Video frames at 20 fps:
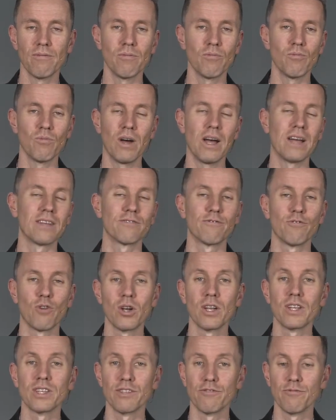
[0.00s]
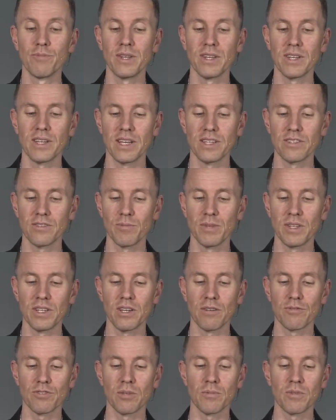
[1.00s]
has volitive meaning, has meaning
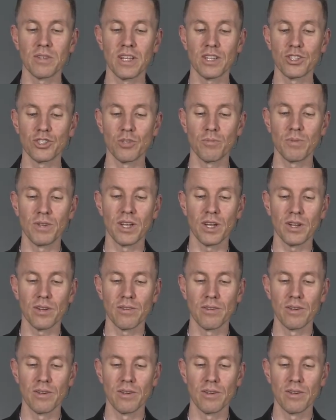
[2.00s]
of something that should be done.